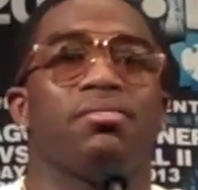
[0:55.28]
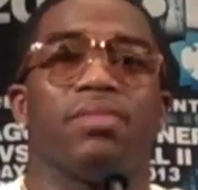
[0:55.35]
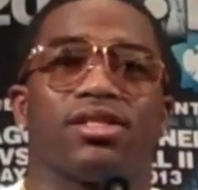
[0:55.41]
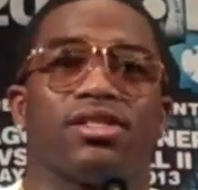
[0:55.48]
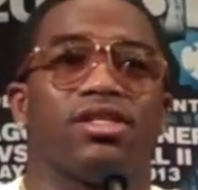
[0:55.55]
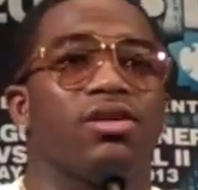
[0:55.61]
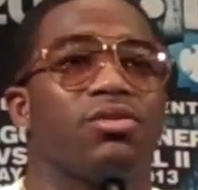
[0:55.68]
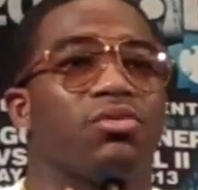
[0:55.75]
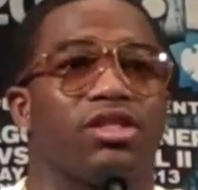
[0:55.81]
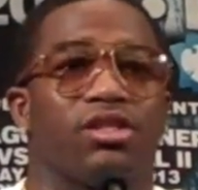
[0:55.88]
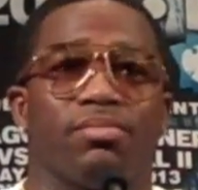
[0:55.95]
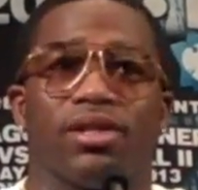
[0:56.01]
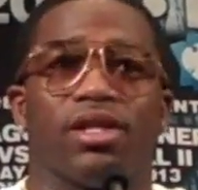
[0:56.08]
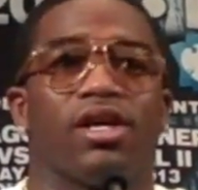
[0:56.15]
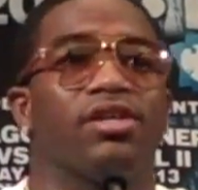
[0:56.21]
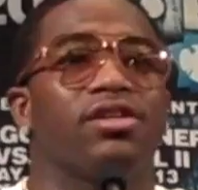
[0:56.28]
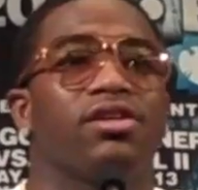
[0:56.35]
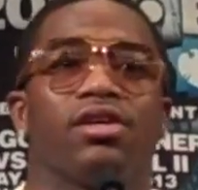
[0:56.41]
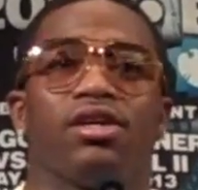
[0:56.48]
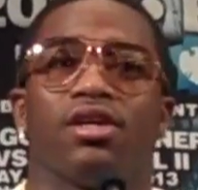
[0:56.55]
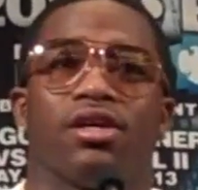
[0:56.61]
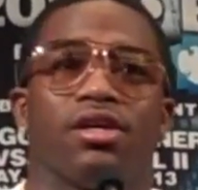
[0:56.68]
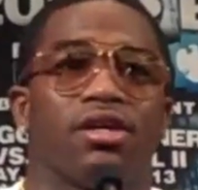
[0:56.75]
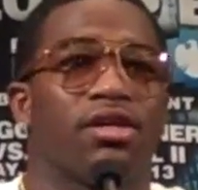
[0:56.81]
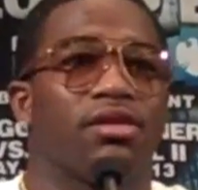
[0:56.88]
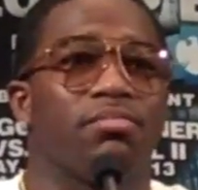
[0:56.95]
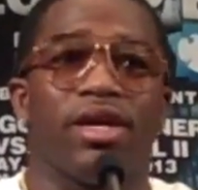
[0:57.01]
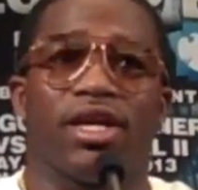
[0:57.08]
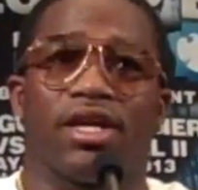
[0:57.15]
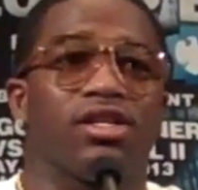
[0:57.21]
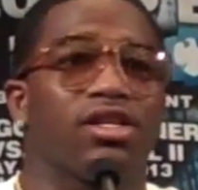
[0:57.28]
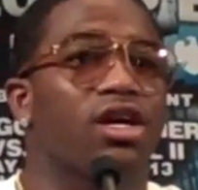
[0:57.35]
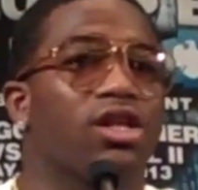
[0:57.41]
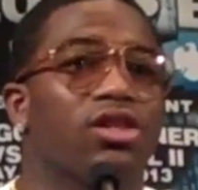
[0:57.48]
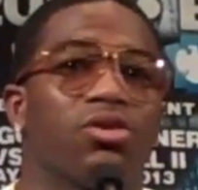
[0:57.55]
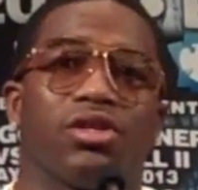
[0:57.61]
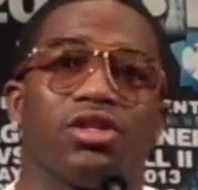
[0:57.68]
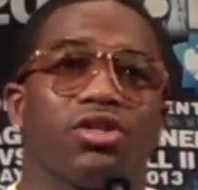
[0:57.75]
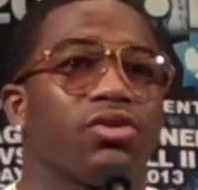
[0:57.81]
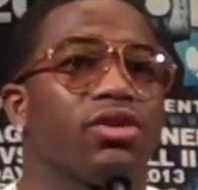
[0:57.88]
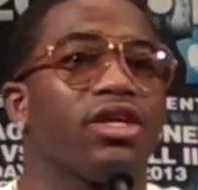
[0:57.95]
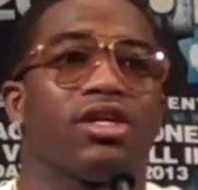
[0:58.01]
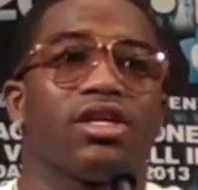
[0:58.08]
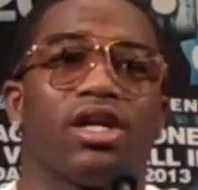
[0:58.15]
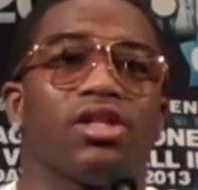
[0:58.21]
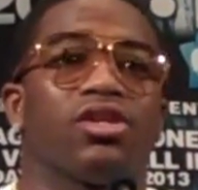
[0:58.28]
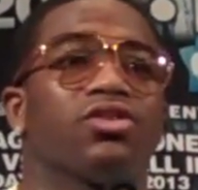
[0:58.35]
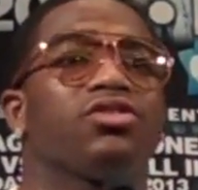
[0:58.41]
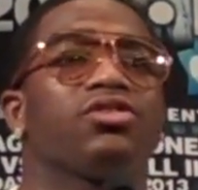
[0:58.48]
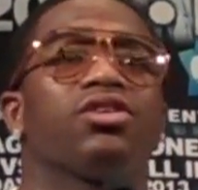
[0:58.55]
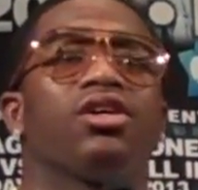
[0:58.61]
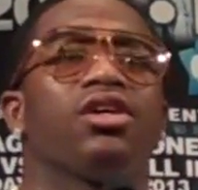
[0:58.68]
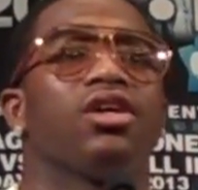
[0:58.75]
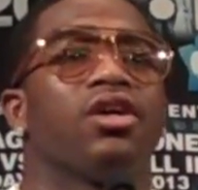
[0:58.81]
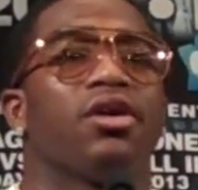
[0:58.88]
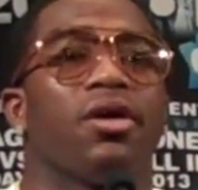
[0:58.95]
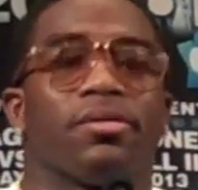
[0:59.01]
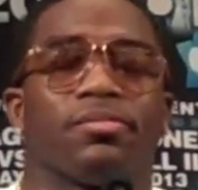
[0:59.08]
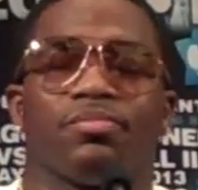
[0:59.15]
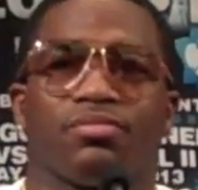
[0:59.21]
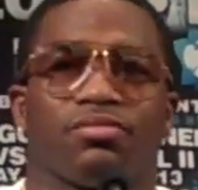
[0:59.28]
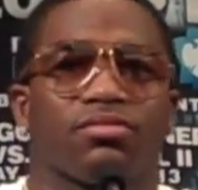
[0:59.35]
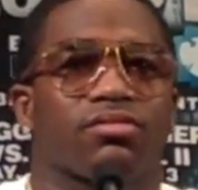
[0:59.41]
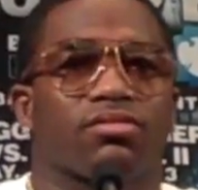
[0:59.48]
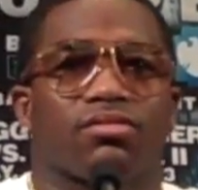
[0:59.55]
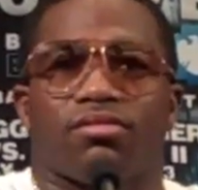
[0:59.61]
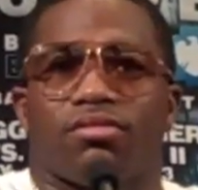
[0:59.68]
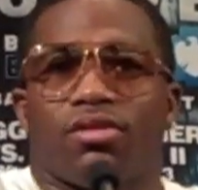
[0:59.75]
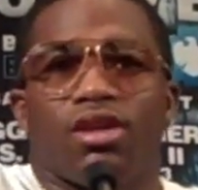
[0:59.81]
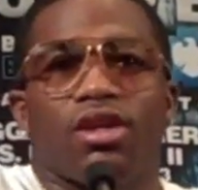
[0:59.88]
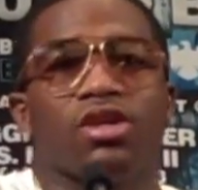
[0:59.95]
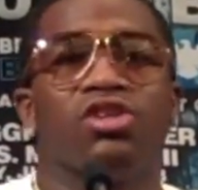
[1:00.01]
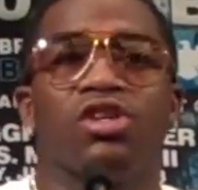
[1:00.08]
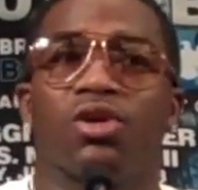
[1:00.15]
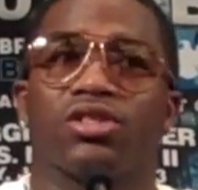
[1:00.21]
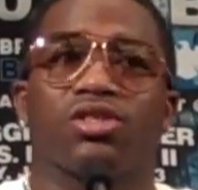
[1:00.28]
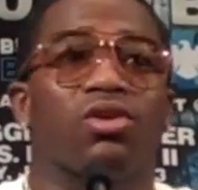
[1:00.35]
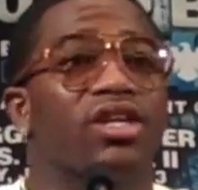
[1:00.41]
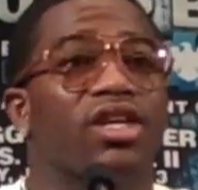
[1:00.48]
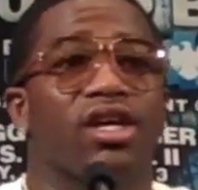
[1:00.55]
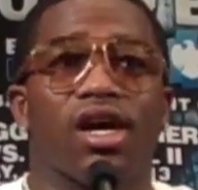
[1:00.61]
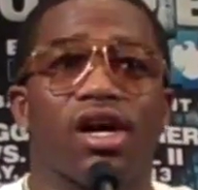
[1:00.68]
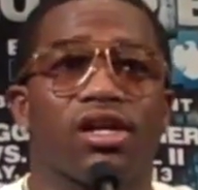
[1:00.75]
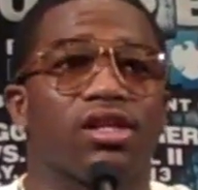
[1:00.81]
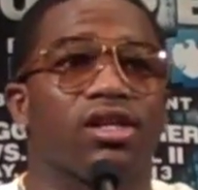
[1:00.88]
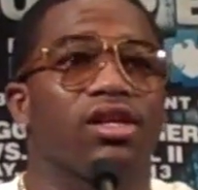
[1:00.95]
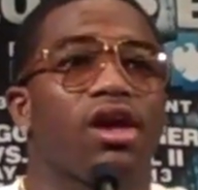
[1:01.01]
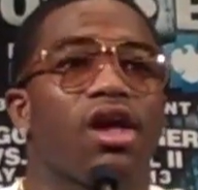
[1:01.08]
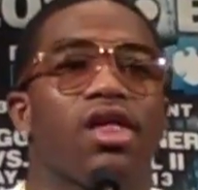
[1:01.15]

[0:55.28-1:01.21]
mixing in with blood, making yellow and green colors. You know, it's gonna get ugly.